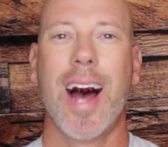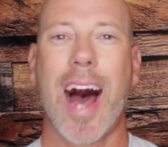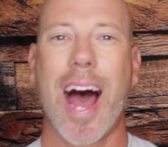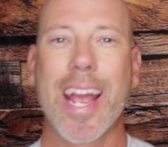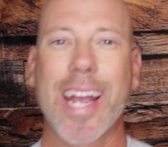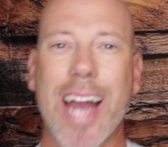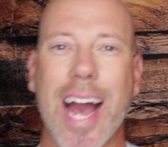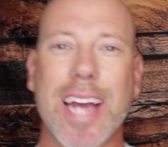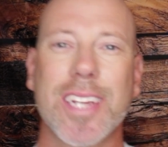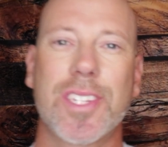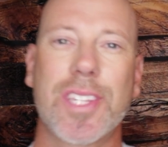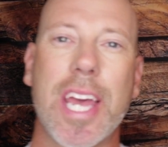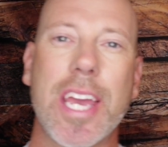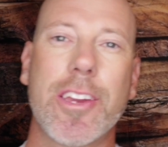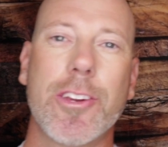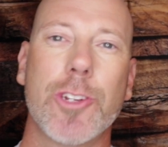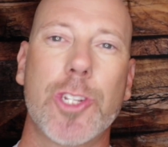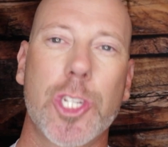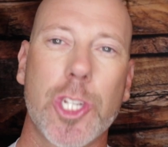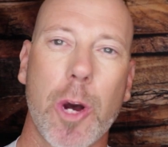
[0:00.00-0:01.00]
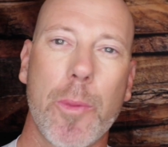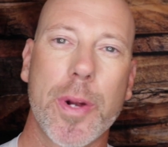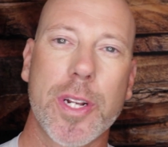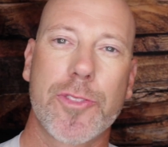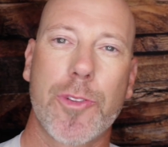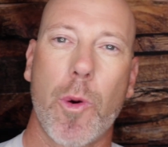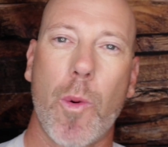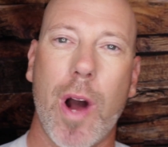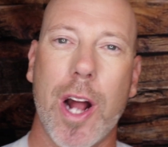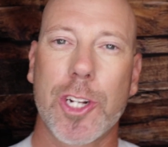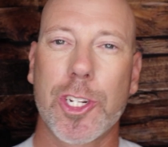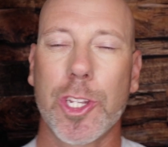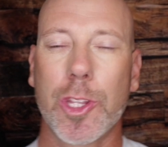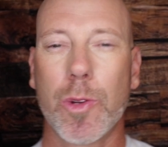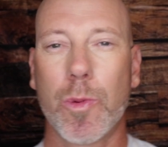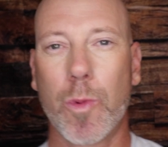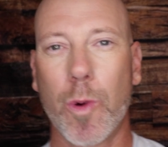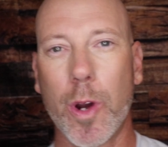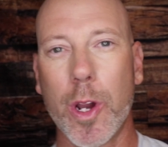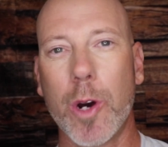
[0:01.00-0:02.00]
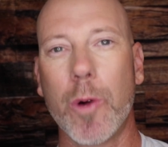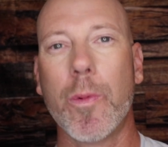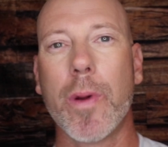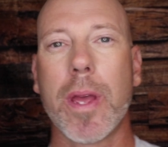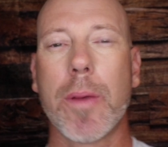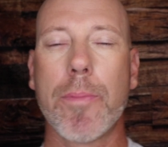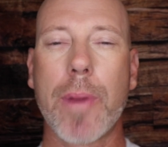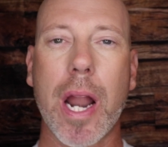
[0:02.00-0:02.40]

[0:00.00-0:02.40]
Hi guys, thank you so much for watching The Royal We.